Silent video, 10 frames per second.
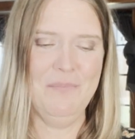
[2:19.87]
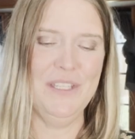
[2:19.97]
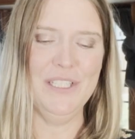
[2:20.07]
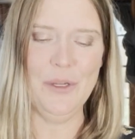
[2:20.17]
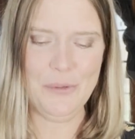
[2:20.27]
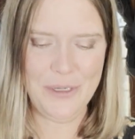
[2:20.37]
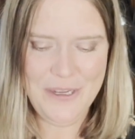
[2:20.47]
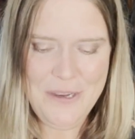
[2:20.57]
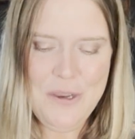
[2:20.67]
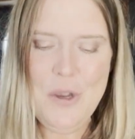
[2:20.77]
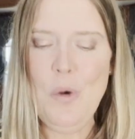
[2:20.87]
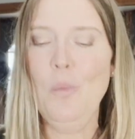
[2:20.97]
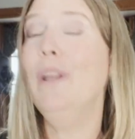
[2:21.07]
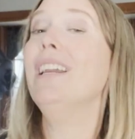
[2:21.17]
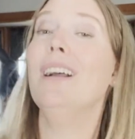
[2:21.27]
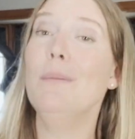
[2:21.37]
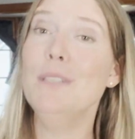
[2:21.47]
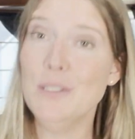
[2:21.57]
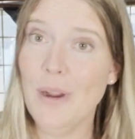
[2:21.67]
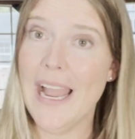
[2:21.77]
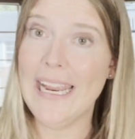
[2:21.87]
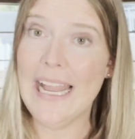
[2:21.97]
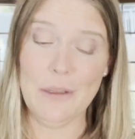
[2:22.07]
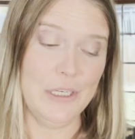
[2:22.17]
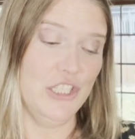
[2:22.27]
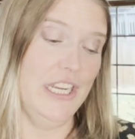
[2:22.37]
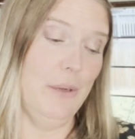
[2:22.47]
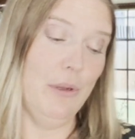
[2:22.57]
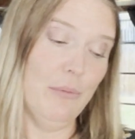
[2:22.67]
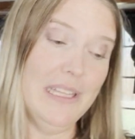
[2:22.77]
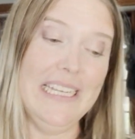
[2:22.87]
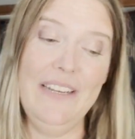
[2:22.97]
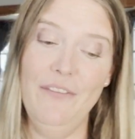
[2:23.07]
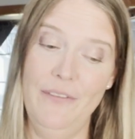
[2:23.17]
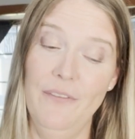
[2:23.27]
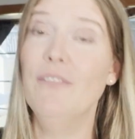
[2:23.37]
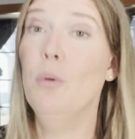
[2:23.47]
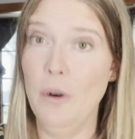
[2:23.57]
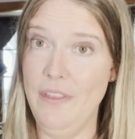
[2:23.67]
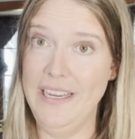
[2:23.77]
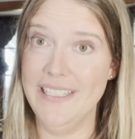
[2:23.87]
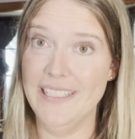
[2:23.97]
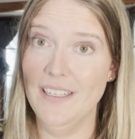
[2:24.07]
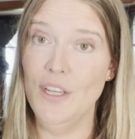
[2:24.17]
So when it comes to a high calorie shake, we really need four things.